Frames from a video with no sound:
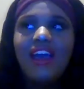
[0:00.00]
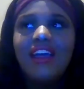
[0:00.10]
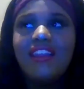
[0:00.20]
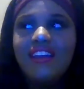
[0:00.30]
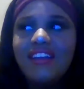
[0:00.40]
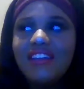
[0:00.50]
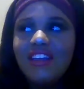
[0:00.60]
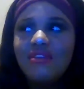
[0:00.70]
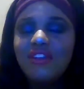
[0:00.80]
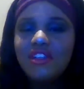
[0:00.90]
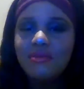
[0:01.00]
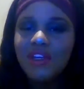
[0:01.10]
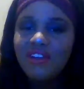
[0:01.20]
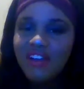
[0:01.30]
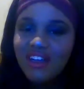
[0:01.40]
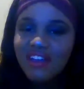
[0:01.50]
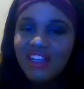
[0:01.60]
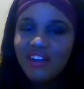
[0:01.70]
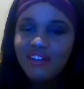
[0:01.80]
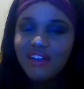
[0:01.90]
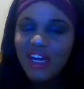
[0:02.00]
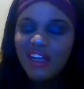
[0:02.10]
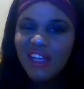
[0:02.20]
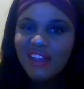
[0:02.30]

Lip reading: And then it's like, you get your period, like, kind of,